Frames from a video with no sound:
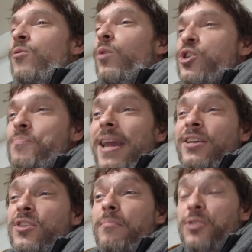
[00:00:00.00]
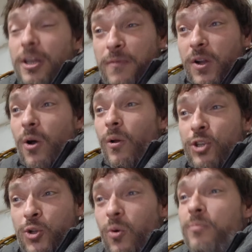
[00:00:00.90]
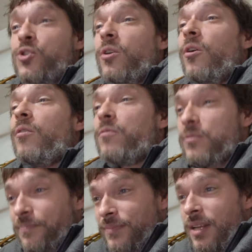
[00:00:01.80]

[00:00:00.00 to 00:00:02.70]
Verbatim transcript: which makes them difficult to observe.